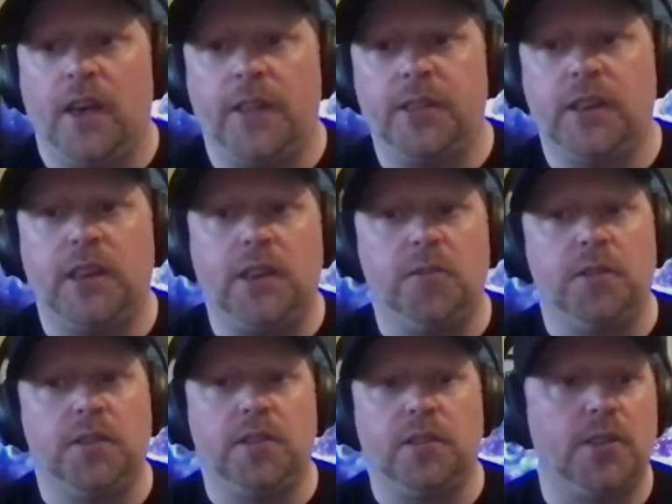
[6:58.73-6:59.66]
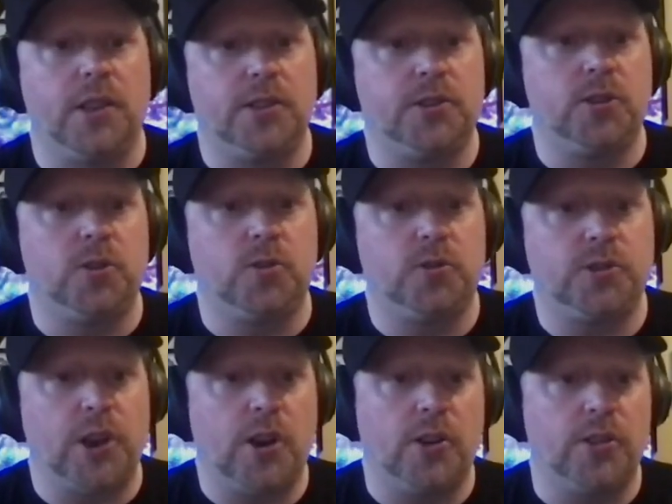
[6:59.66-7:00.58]
I think even the dudes
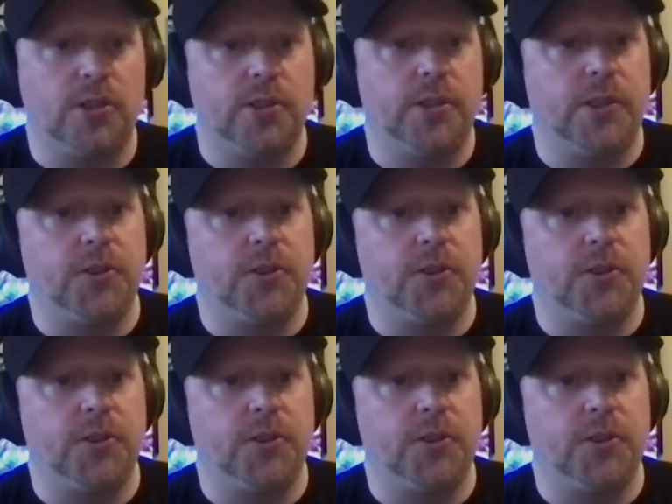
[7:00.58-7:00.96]
on the